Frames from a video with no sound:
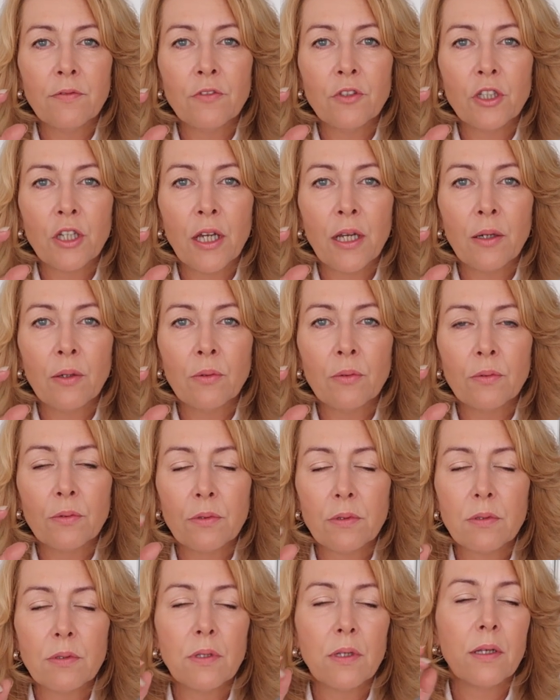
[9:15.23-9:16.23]
gel,
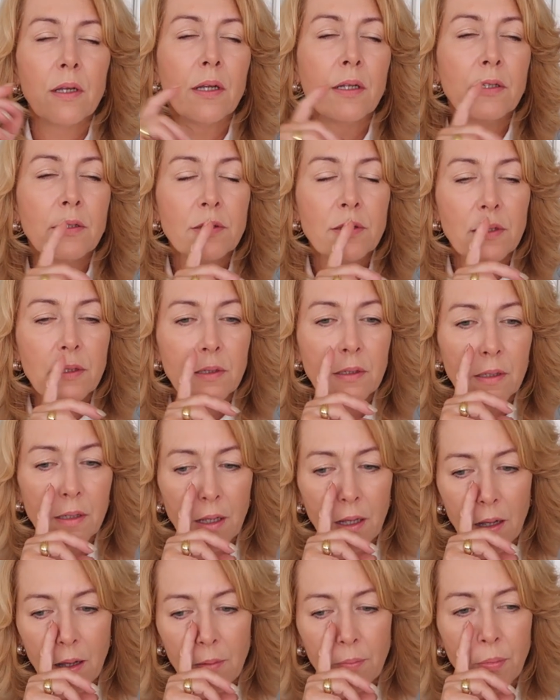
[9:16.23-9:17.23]
and
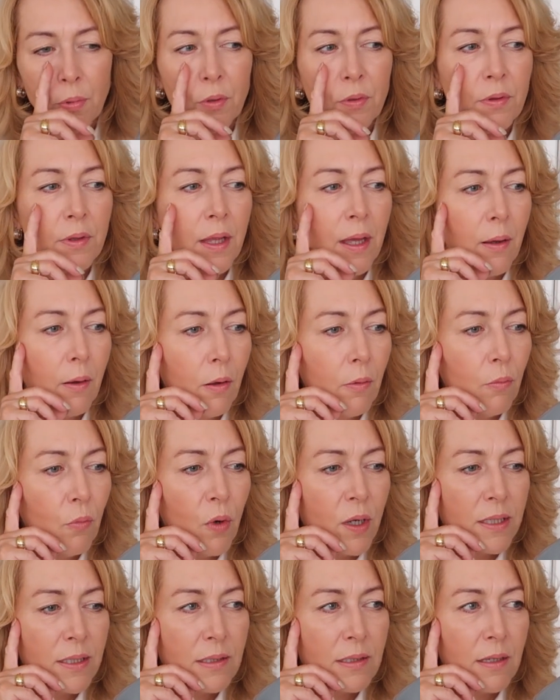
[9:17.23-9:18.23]
I put that on
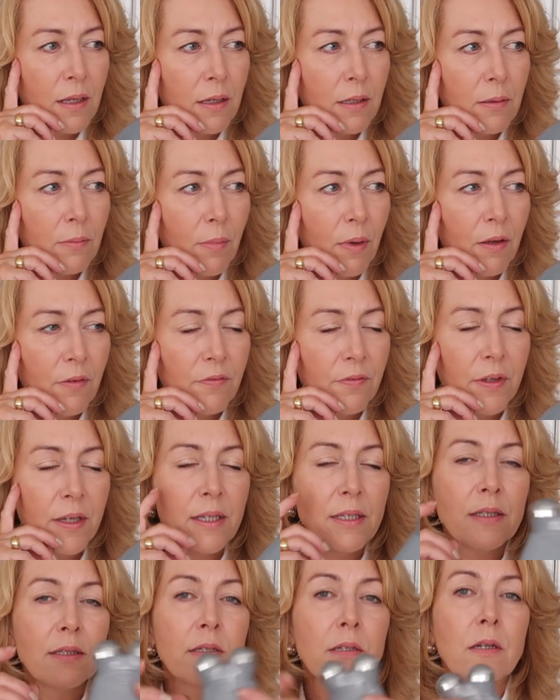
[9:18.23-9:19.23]
one side of my
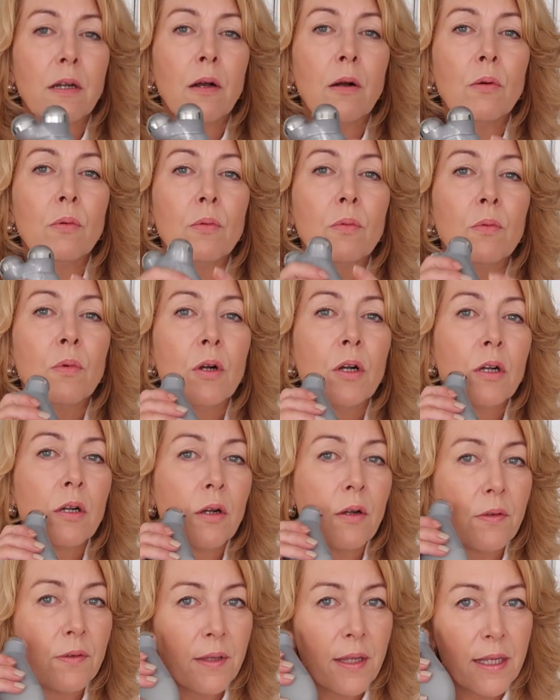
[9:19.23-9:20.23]
face and I'll
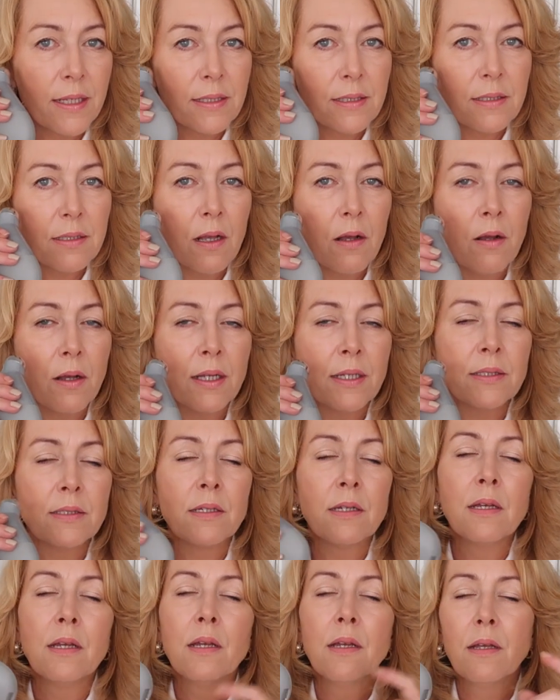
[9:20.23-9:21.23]
work on that side,
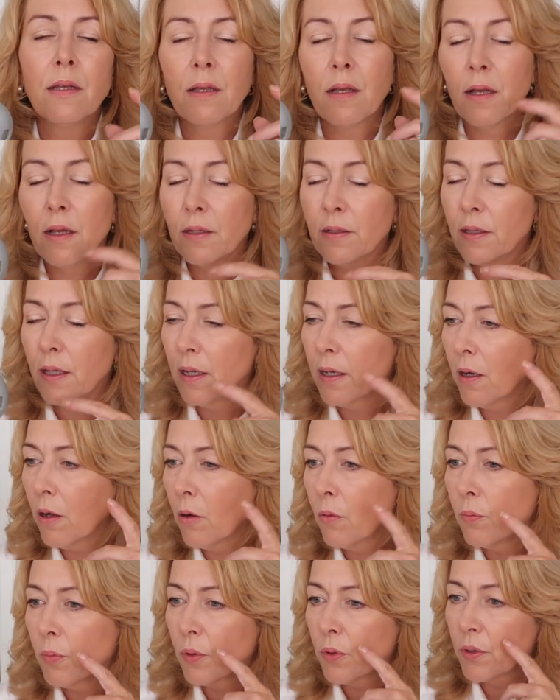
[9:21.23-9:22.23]
and then
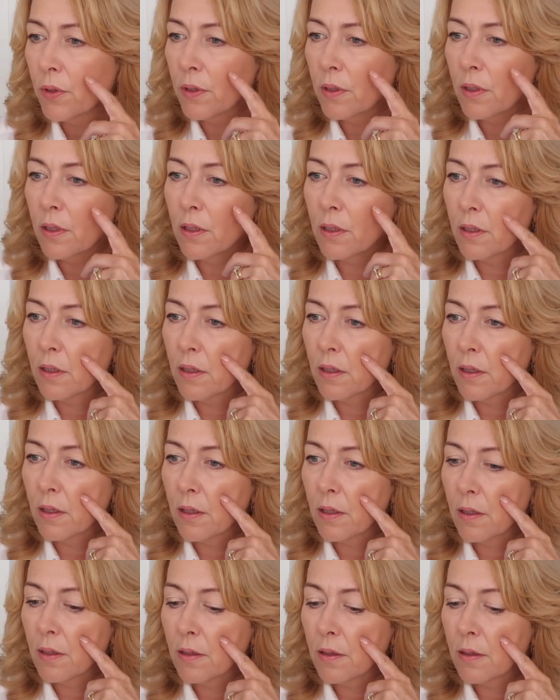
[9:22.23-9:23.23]
I'll put
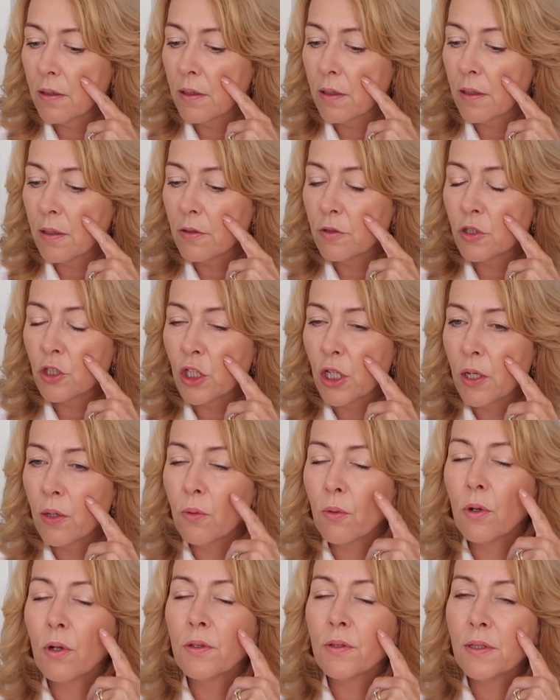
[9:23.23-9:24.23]
the
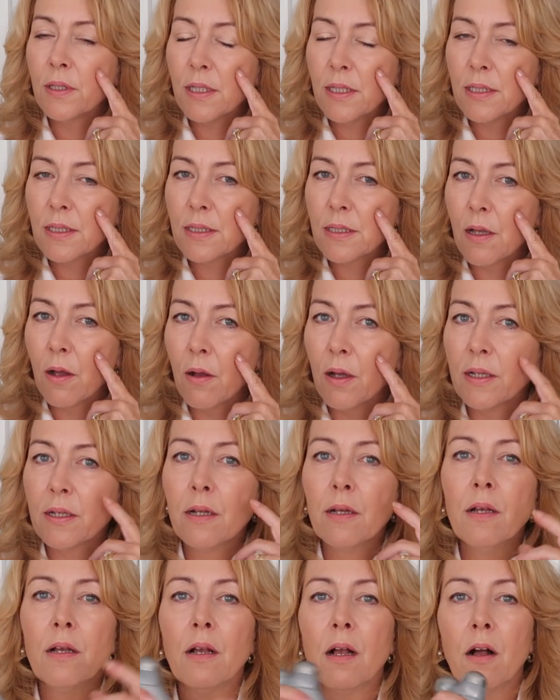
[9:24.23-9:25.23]
gel on this side.
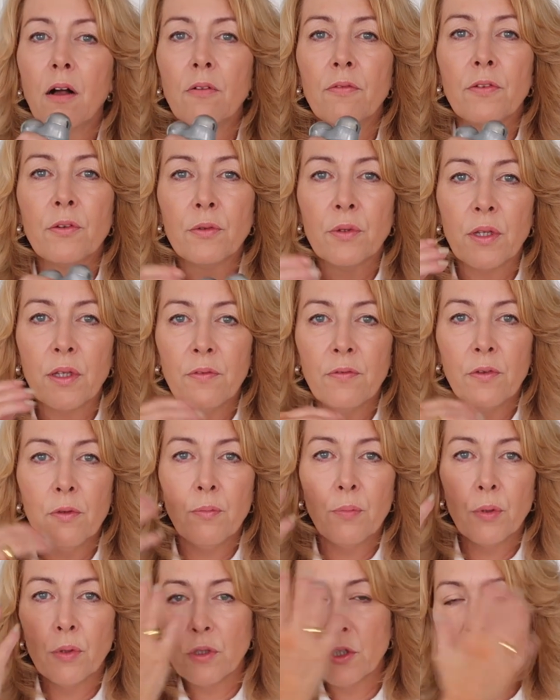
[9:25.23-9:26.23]
I feel that if
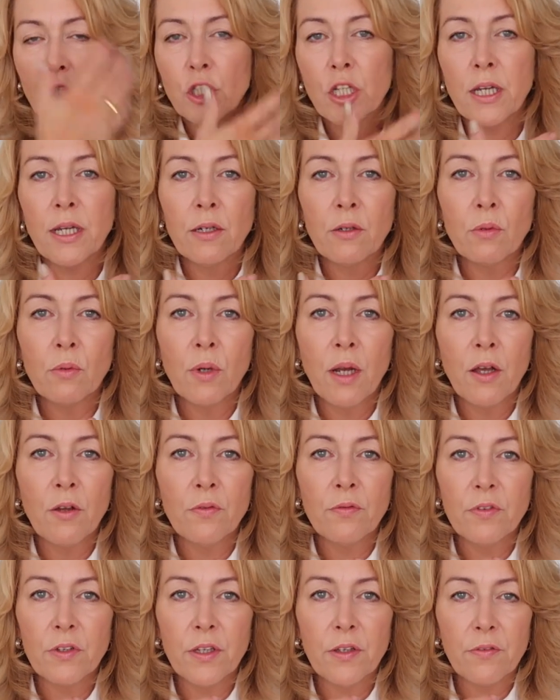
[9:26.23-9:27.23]
you put the gel all
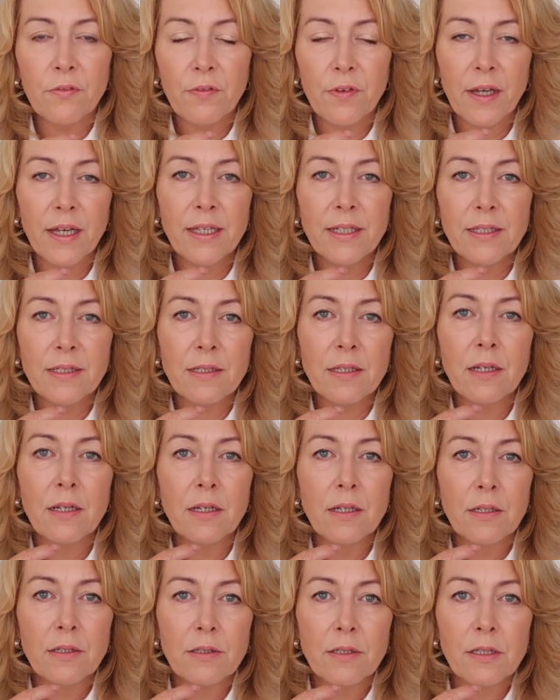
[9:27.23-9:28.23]
over your face
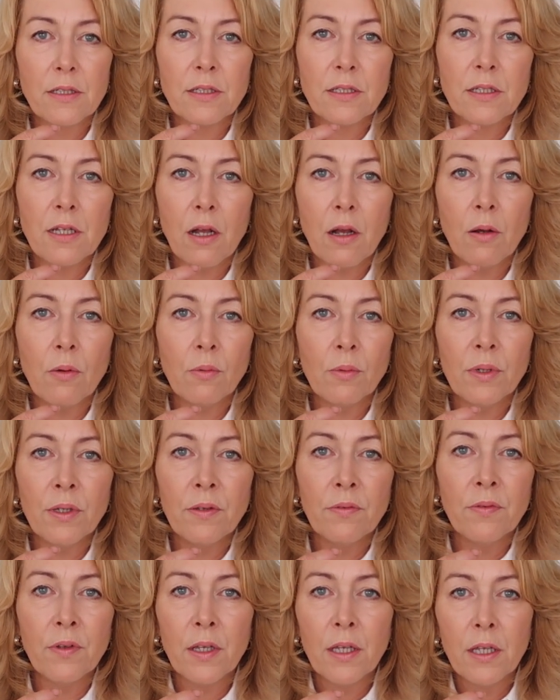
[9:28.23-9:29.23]
to start
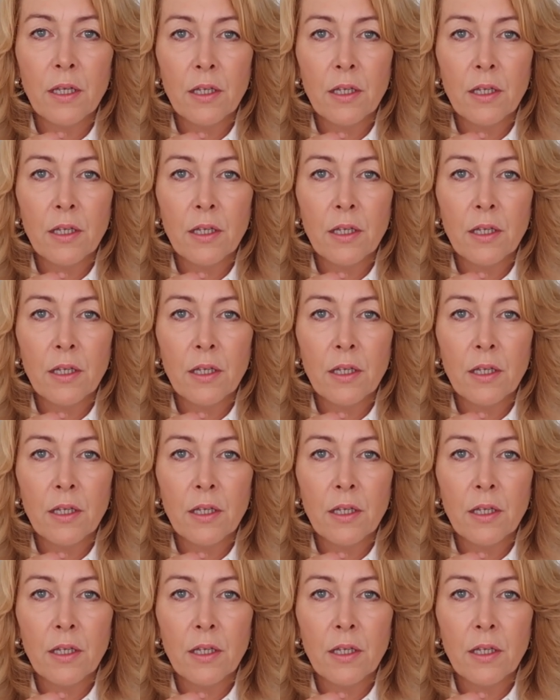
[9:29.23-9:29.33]
with,